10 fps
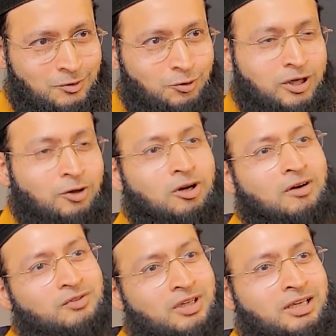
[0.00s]
You cannot
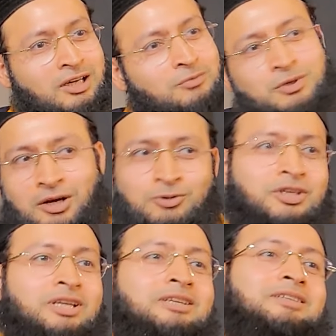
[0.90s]
have tariqat without
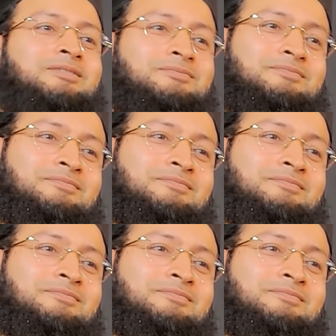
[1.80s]
shariat.